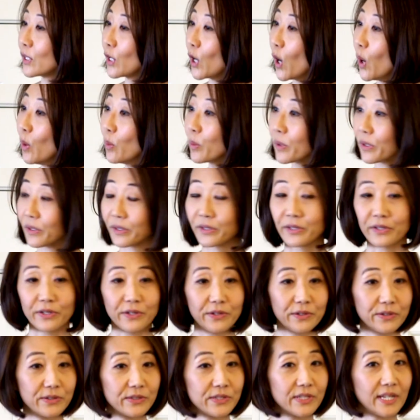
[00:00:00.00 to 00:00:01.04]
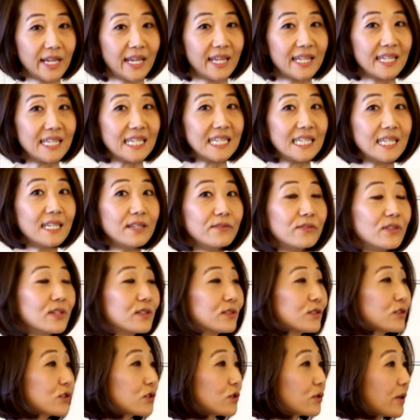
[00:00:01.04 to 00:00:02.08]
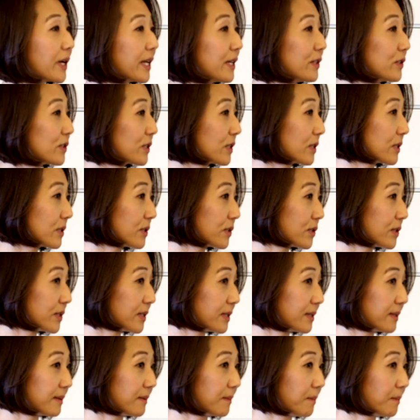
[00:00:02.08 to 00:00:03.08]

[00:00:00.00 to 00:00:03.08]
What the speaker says: coworkers, and even strangers.